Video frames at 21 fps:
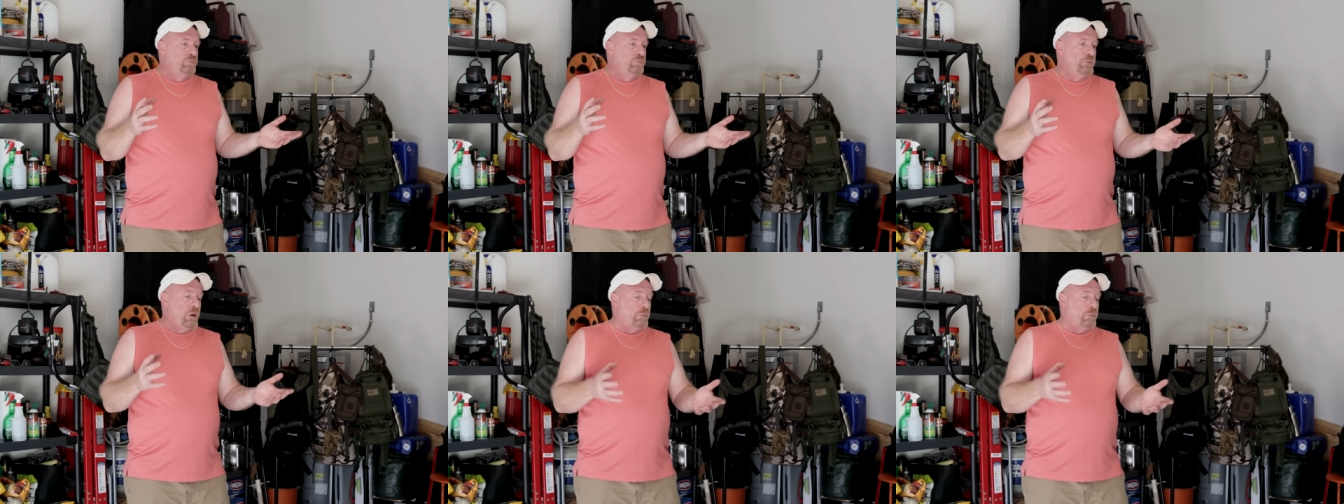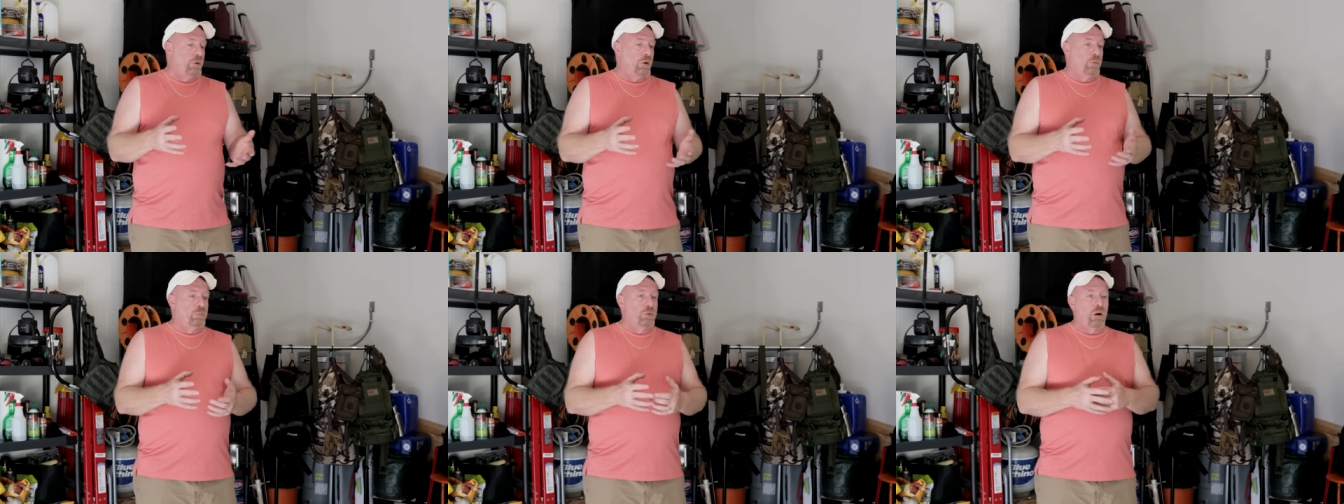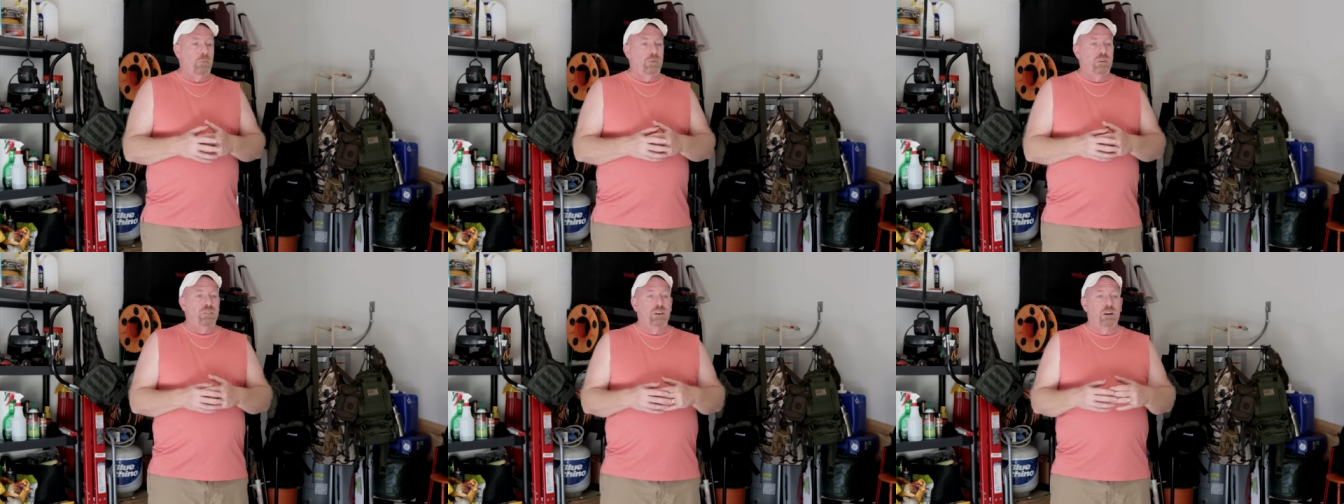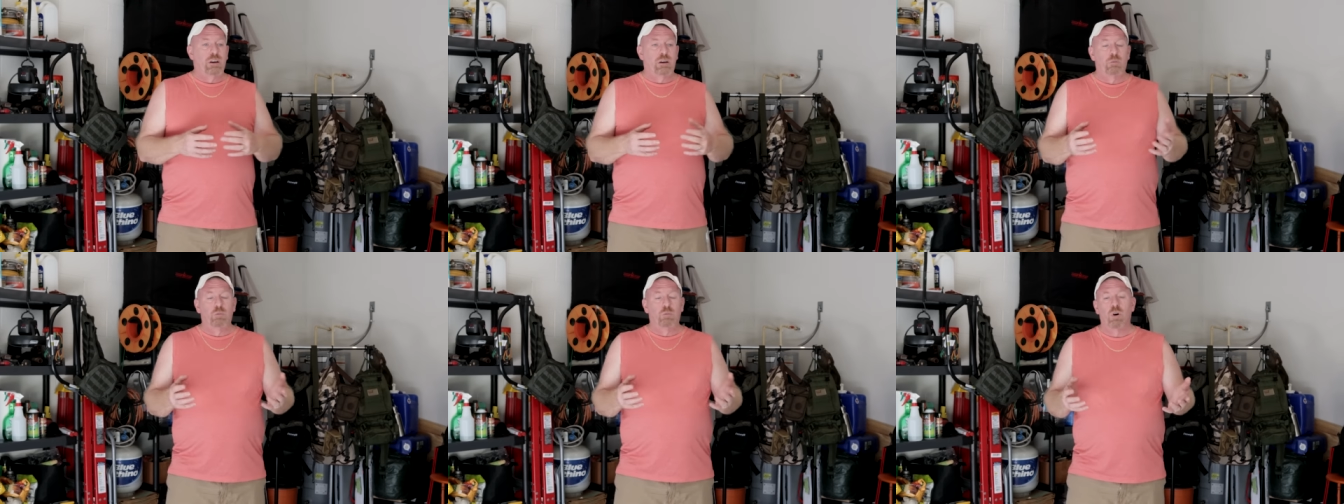People are probably
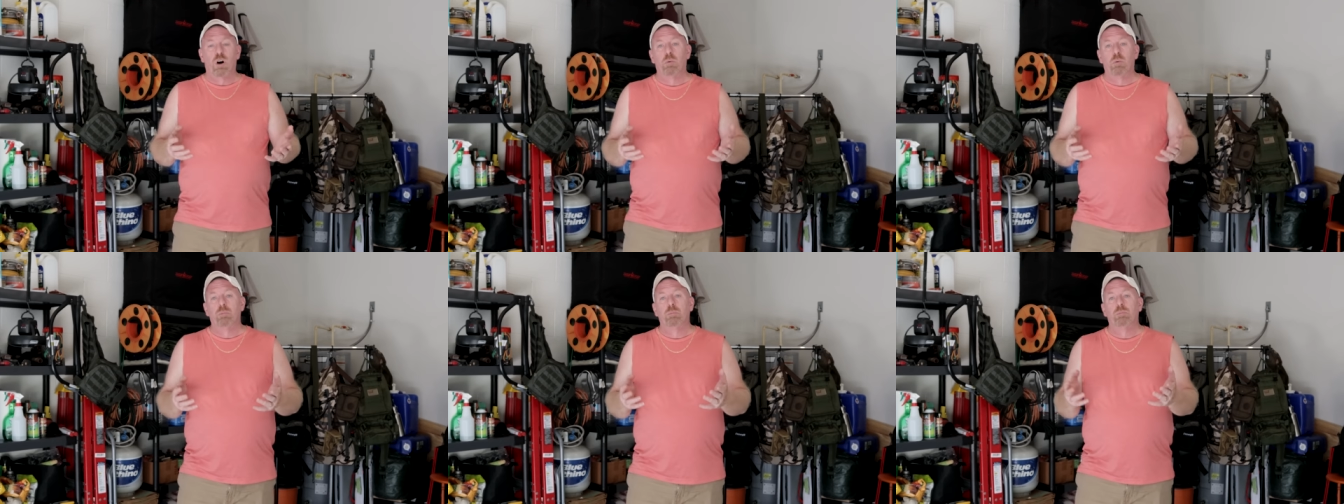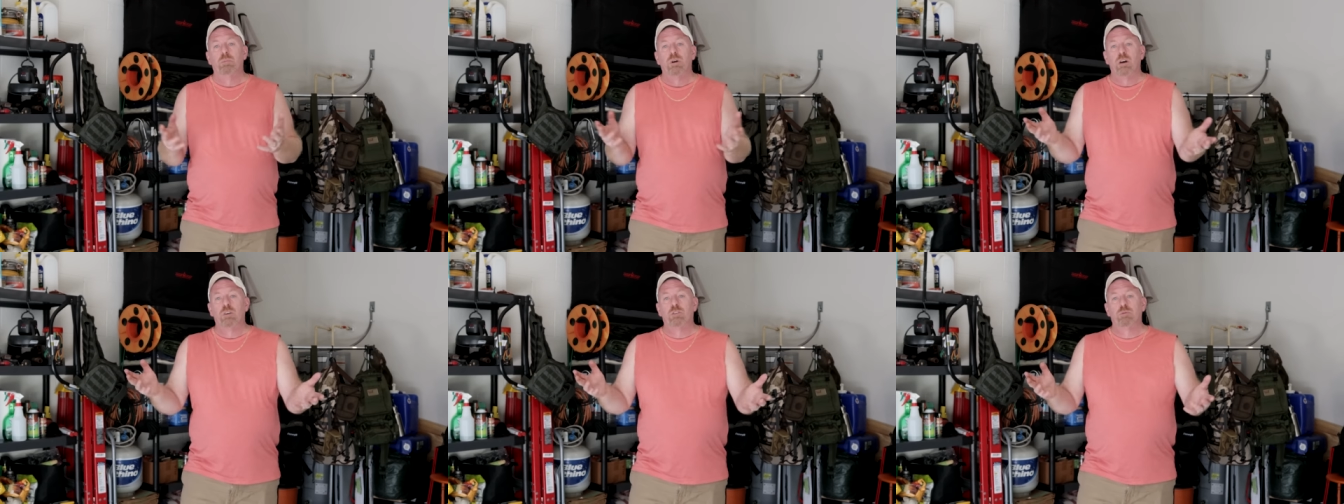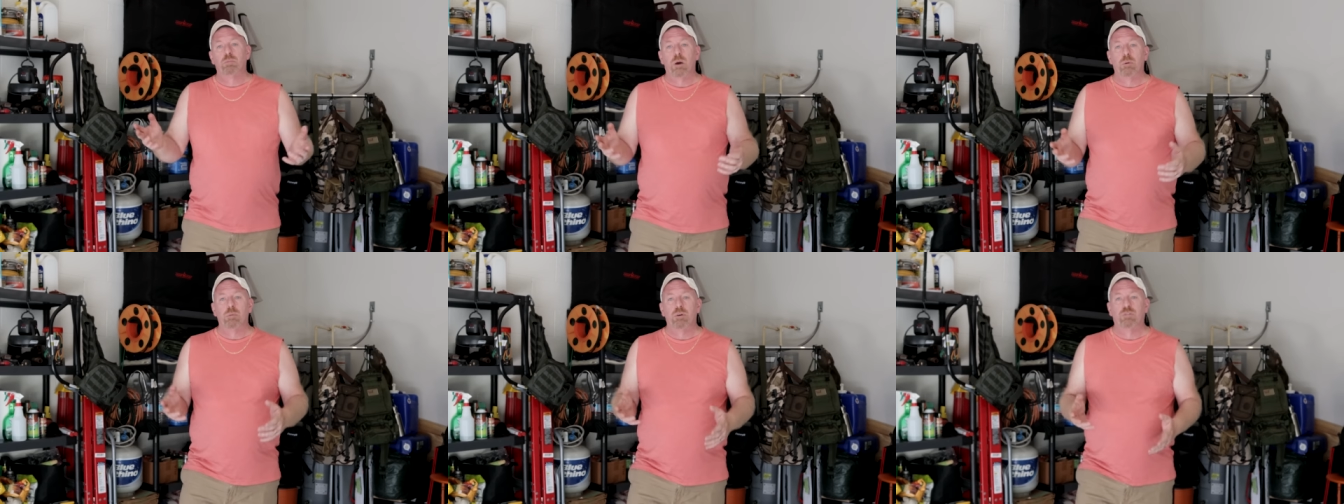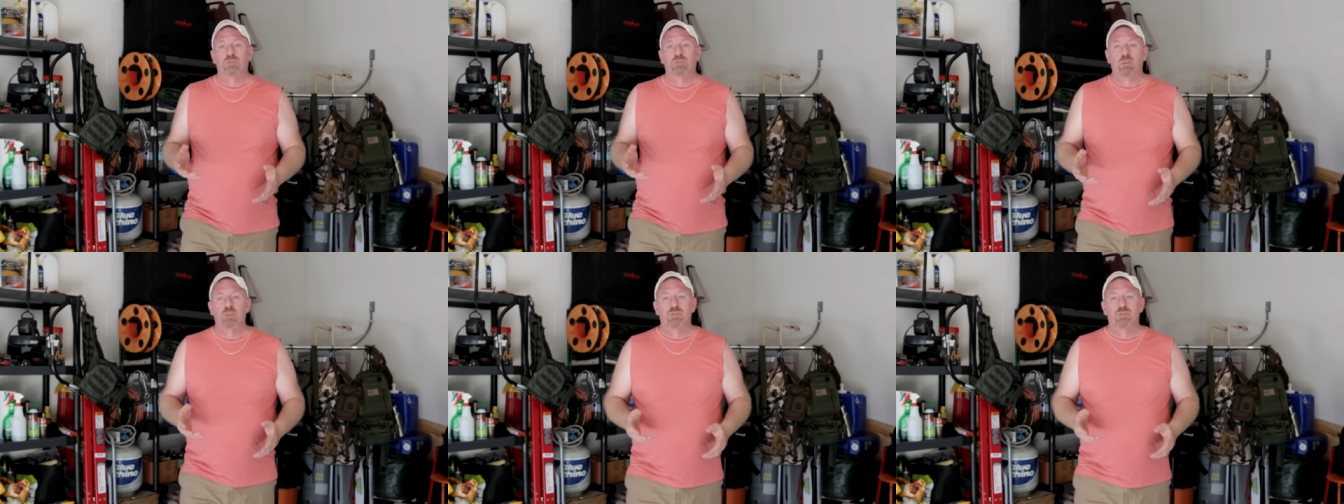thinking, well, it's maybe
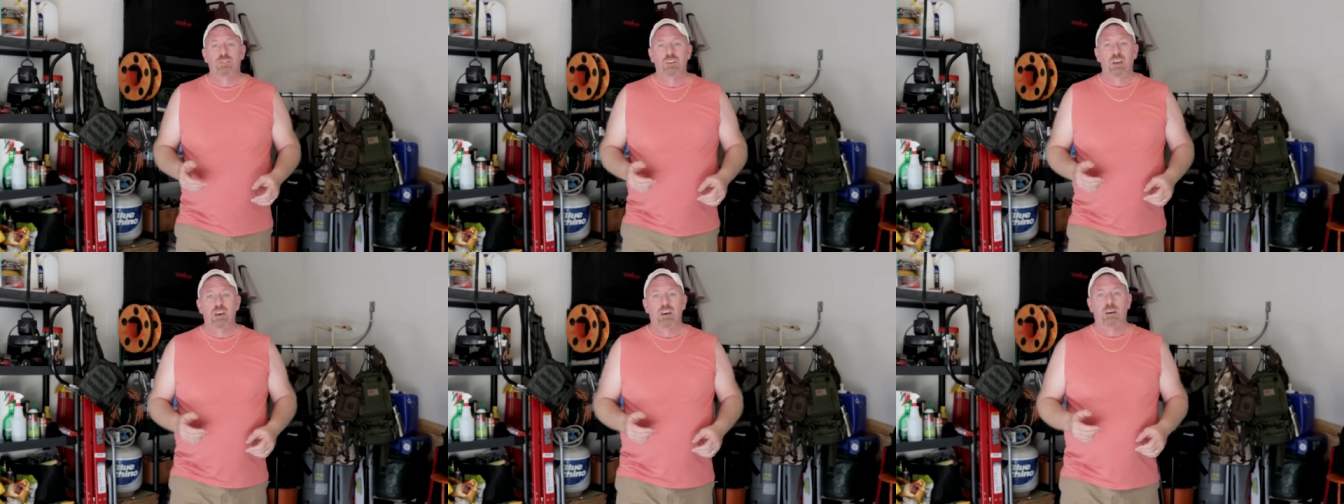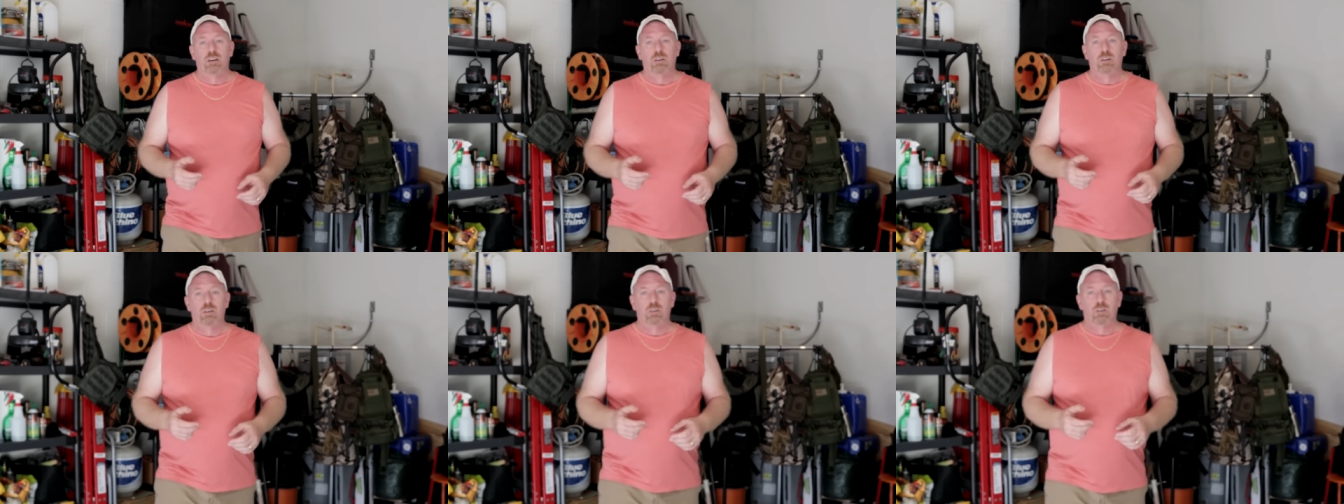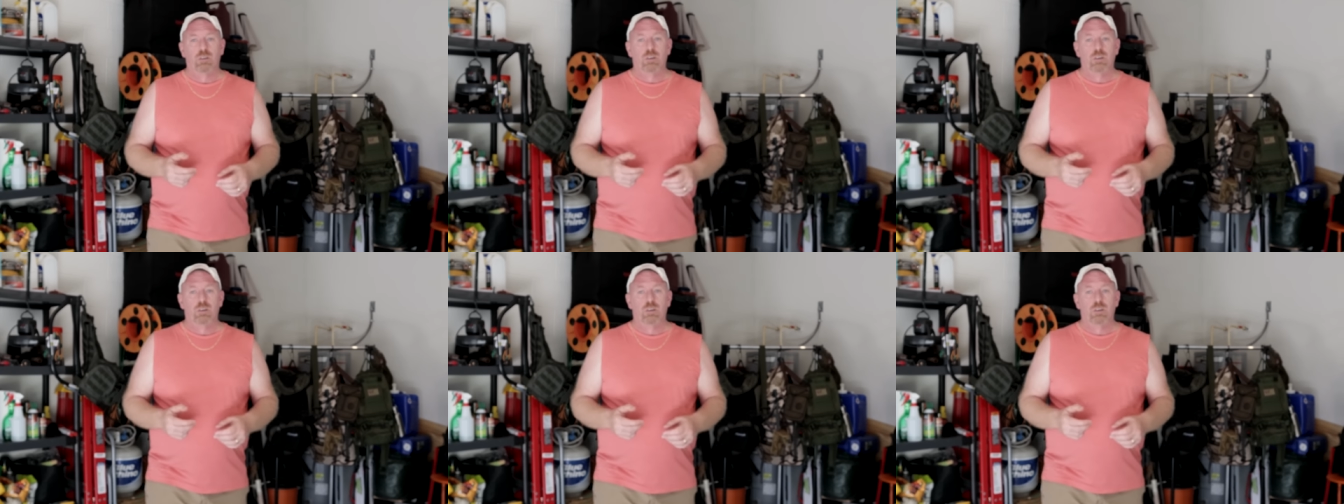first aid.